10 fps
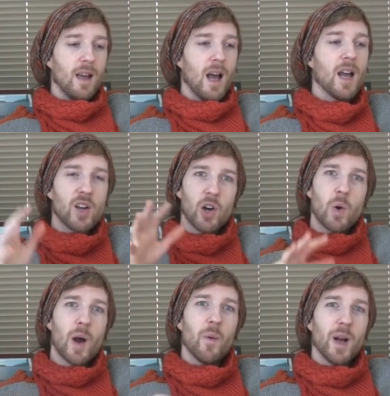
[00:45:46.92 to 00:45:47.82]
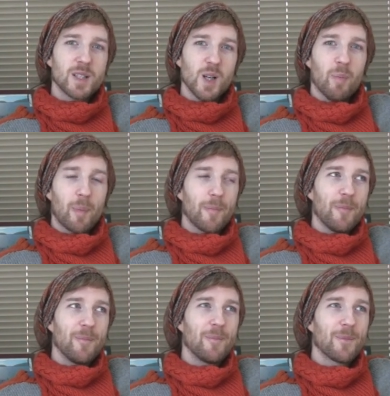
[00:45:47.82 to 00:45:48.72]
I got quite worked up.
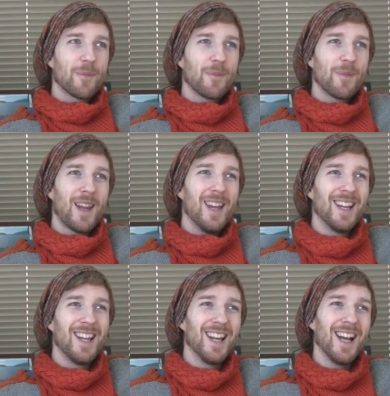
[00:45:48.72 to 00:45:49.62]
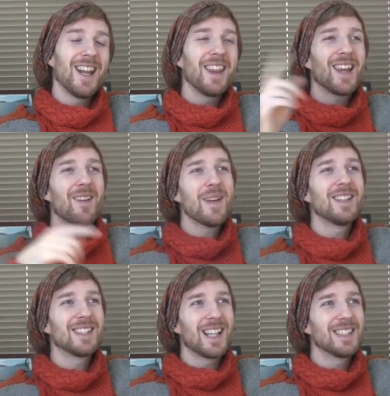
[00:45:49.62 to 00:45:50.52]
And I think I
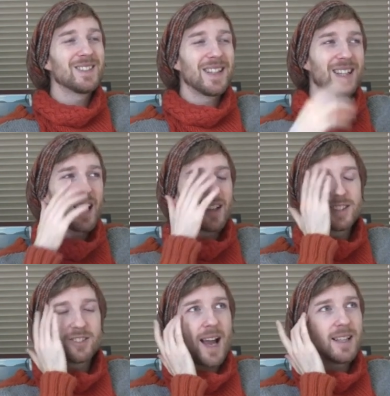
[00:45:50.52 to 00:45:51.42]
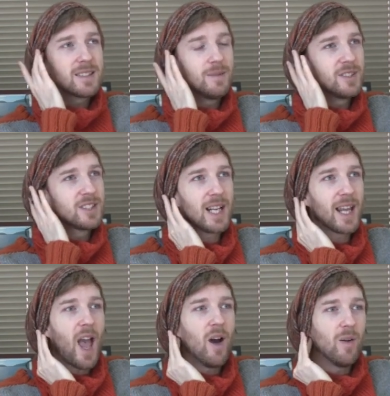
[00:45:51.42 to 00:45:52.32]
mentioned last week that I got stressed and was
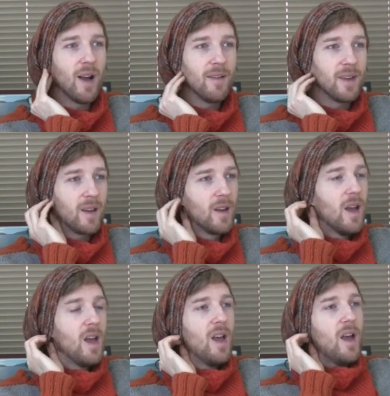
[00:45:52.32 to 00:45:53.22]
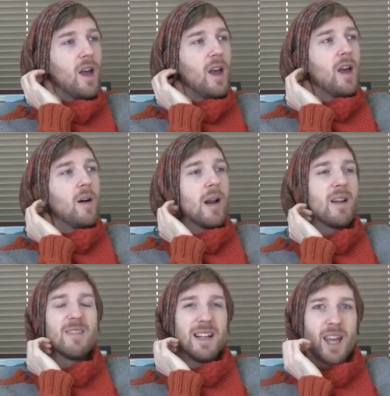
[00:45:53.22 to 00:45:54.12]
chilling out or what have you. I
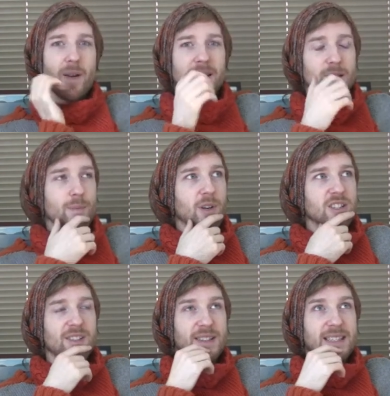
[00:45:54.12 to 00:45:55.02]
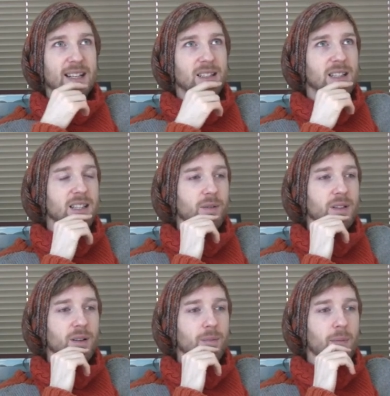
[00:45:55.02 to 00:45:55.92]
don't really go into it much. If I did, I
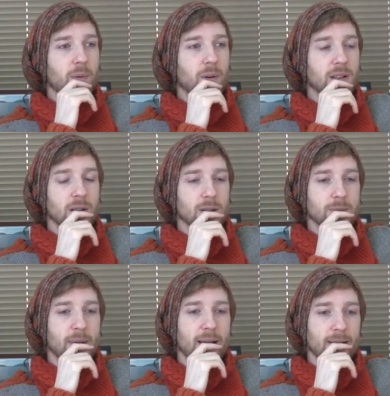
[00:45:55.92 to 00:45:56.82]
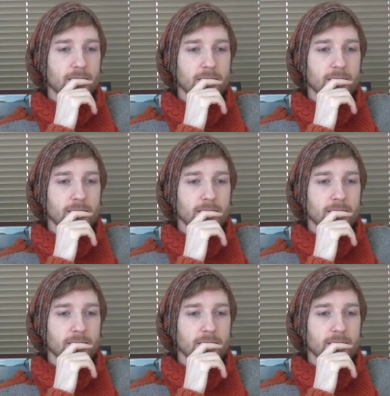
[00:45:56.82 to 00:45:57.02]
don't remember what I talked about.